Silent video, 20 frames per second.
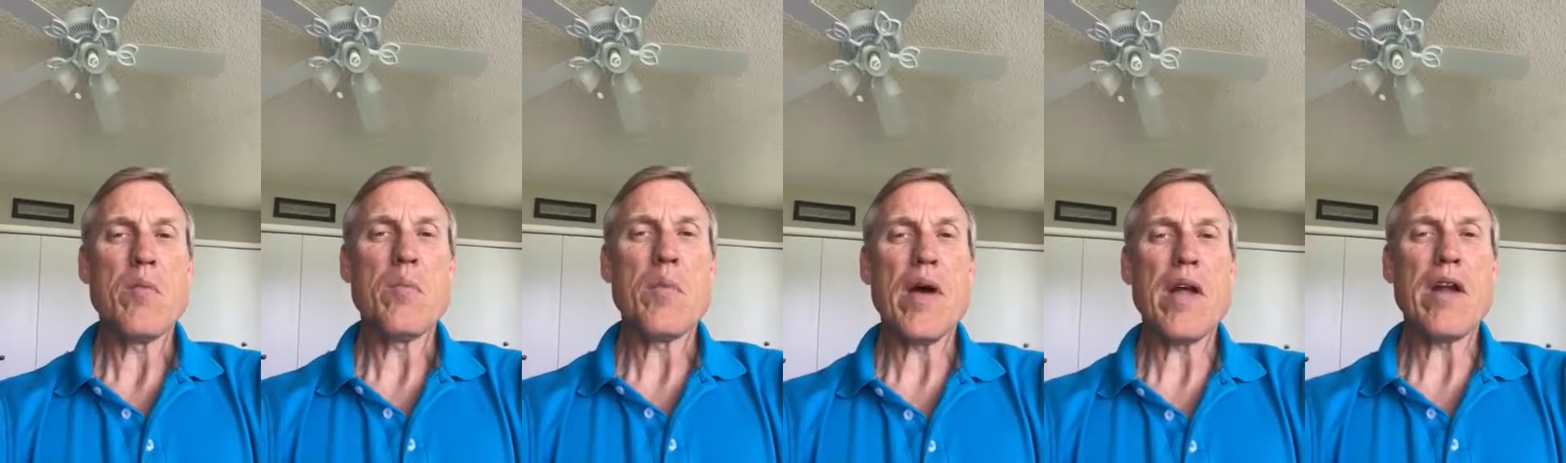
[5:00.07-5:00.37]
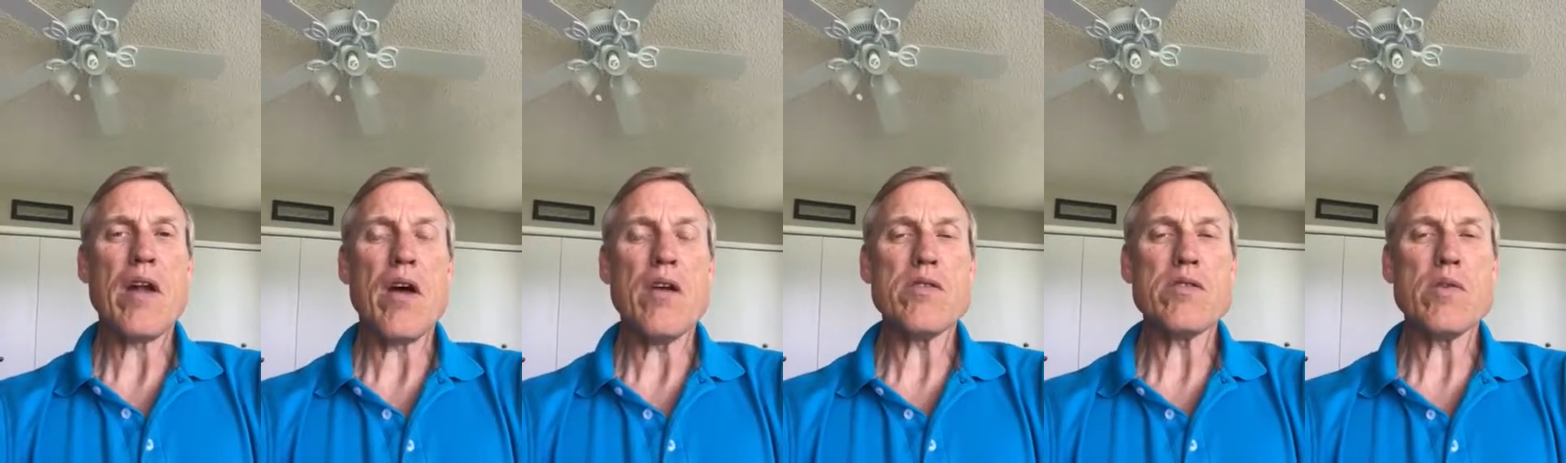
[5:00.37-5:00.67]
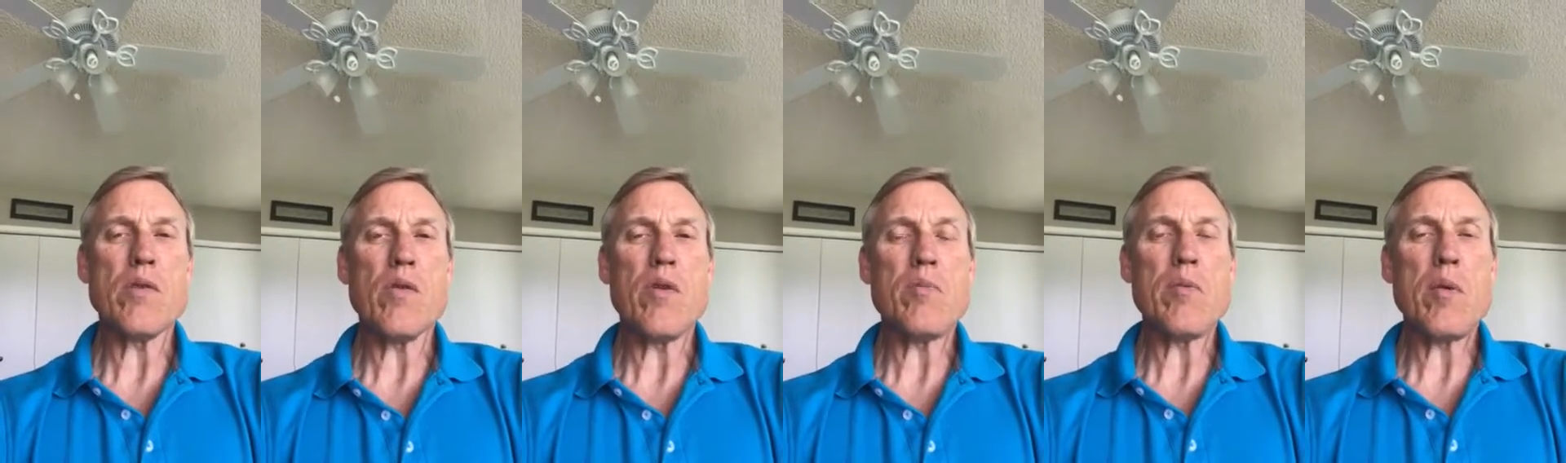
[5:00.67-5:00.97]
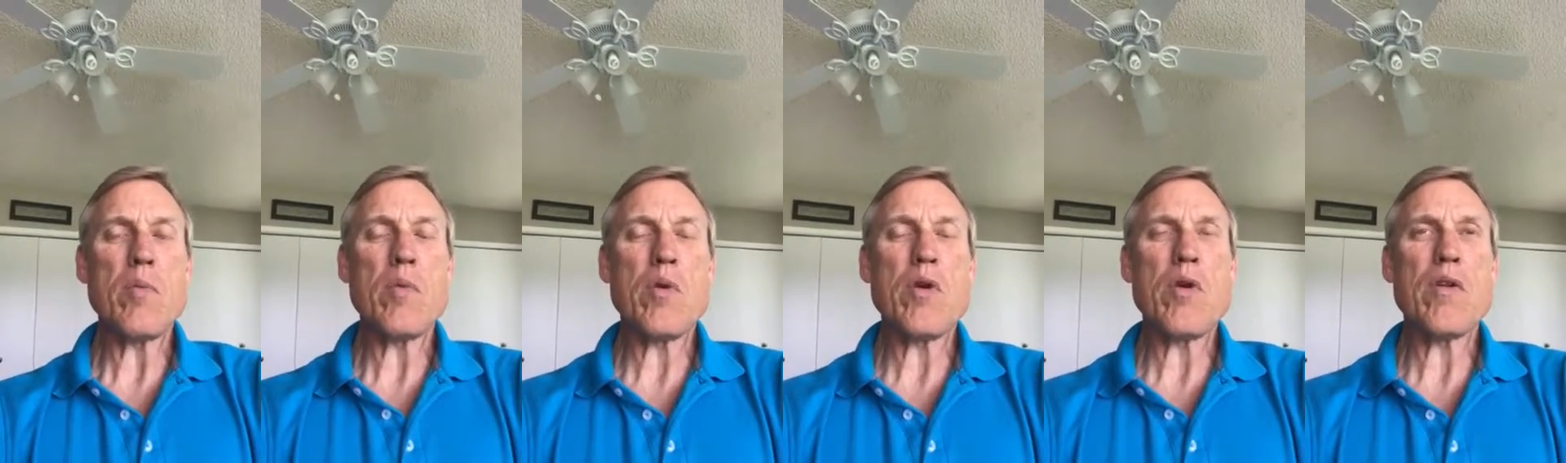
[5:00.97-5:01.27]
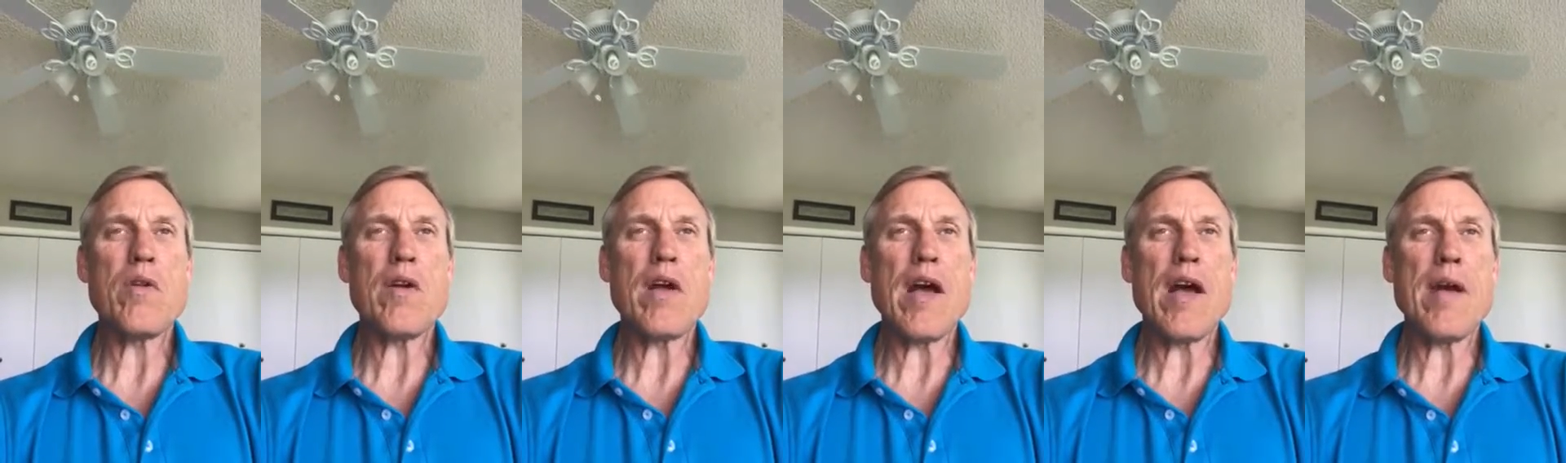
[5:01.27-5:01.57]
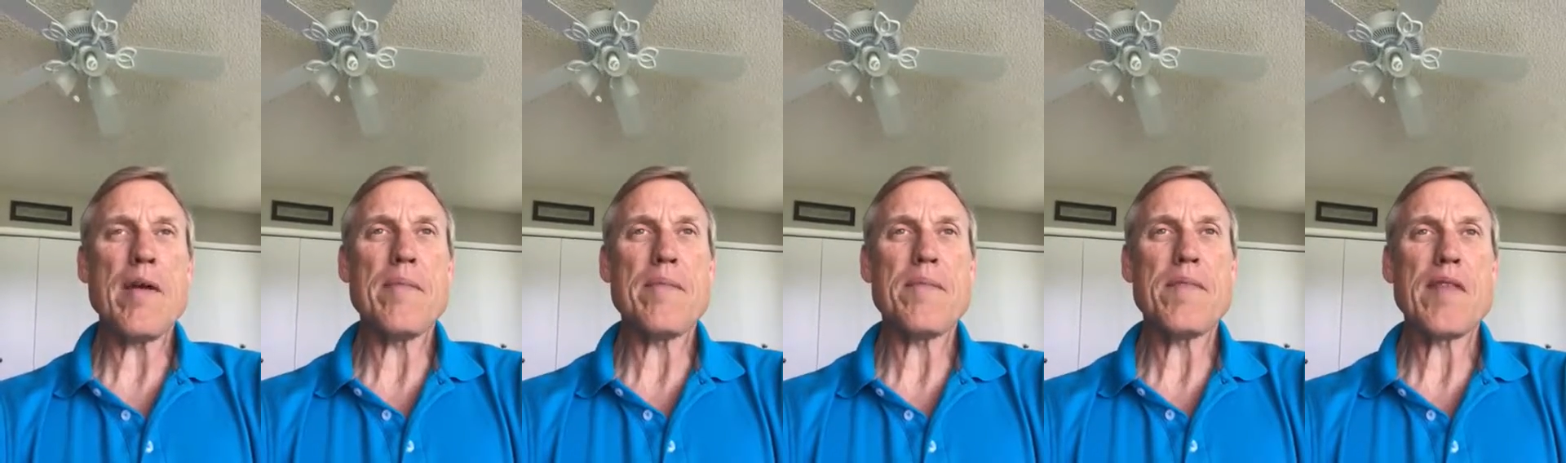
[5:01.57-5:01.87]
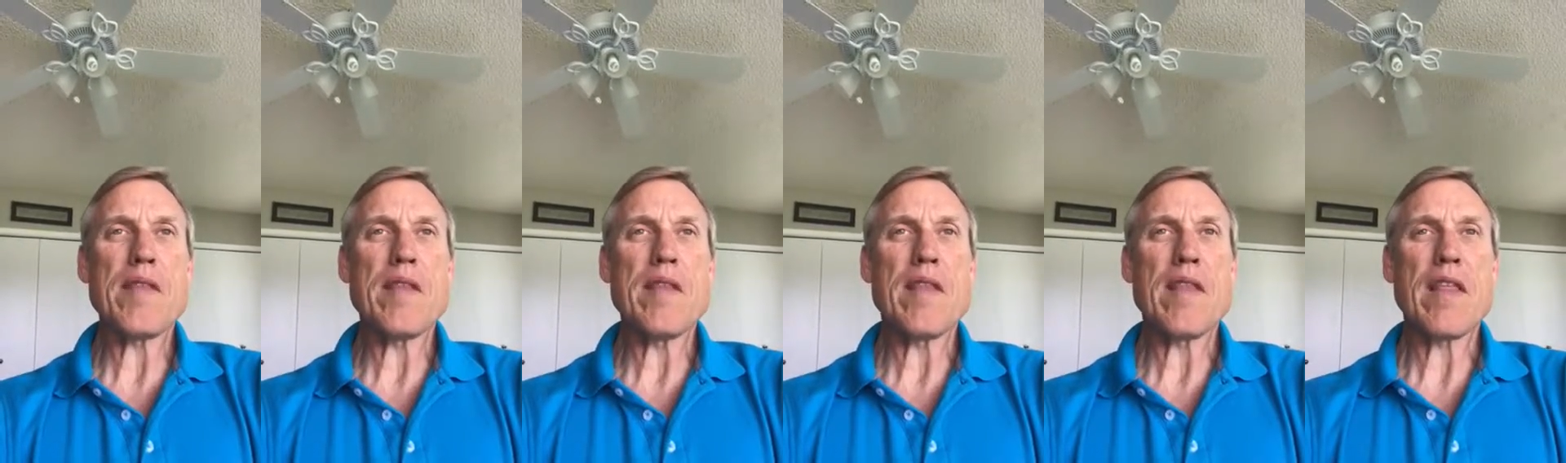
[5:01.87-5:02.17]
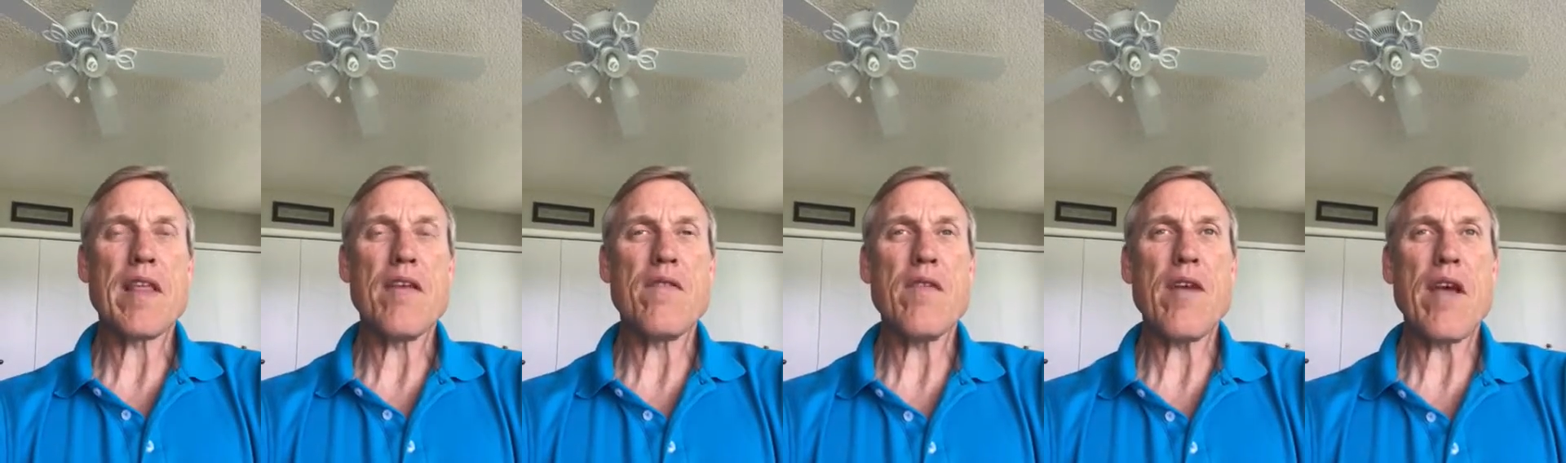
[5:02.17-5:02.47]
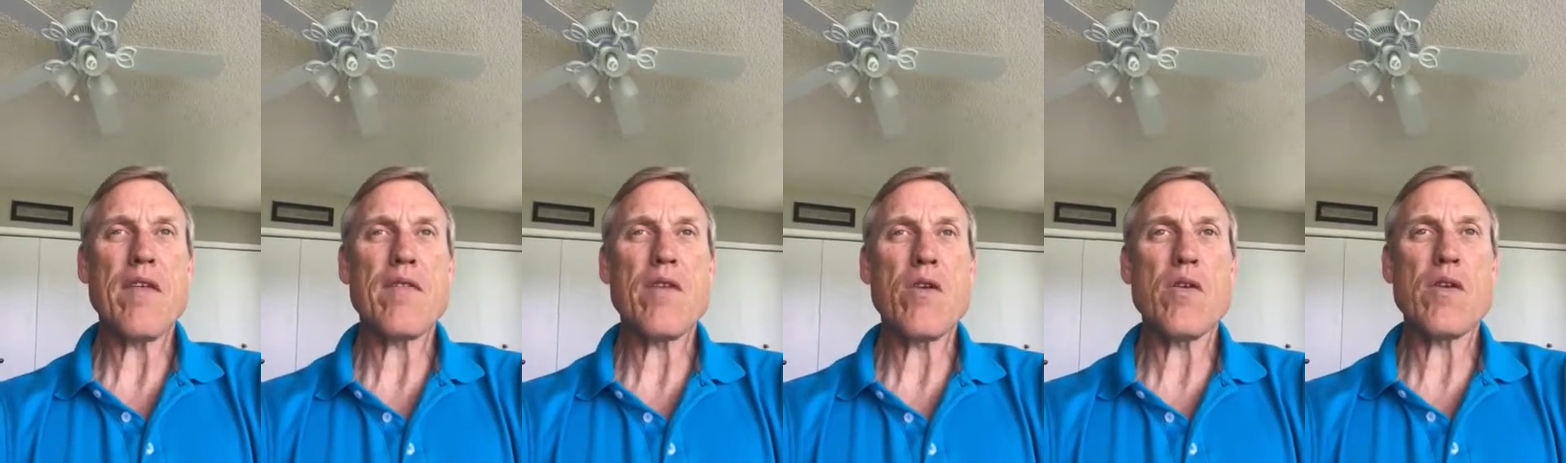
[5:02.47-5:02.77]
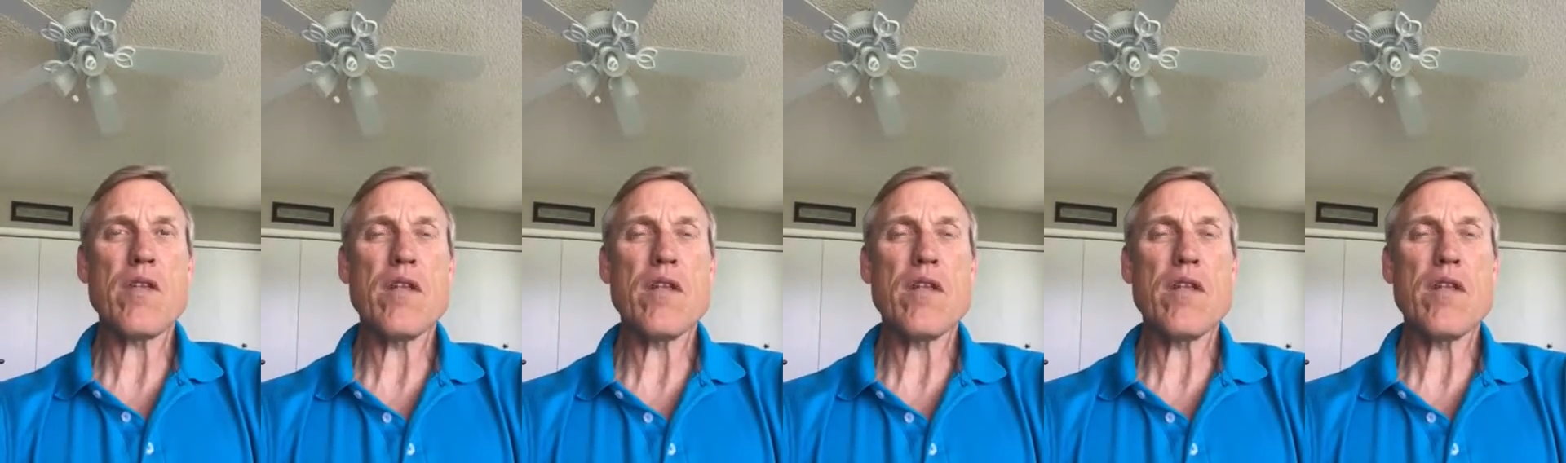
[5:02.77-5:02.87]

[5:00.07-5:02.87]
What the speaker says: But also remember, if you have